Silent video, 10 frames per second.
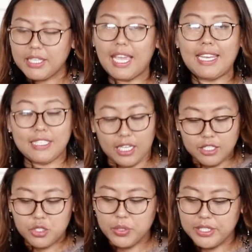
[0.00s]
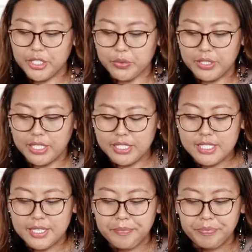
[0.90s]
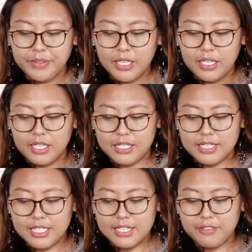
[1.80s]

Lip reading: and cultural unit. Indeed,